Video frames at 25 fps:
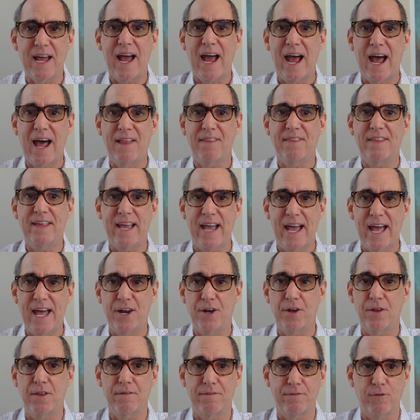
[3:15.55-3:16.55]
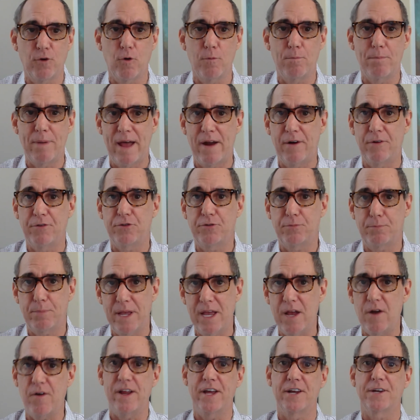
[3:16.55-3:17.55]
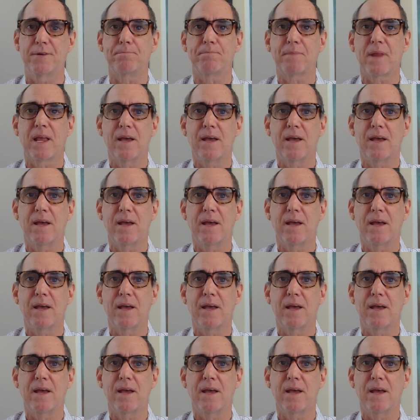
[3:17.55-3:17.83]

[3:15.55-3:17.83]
at the end of the forbearance period.